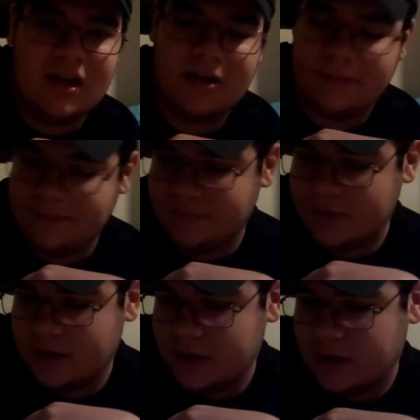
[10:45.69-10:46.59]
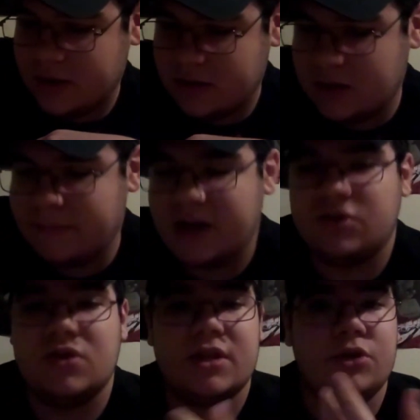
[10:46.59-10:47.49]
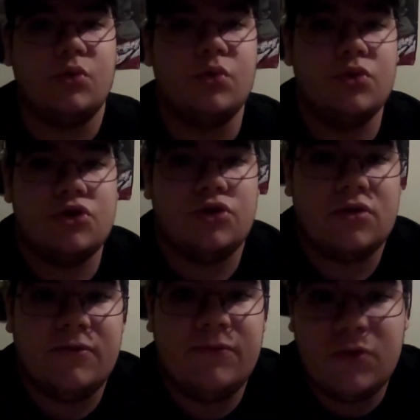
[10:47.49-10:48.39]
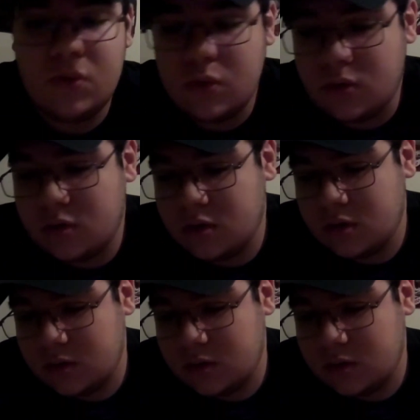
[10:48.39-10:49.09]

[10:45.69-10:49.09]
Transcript: The batteries I ordered for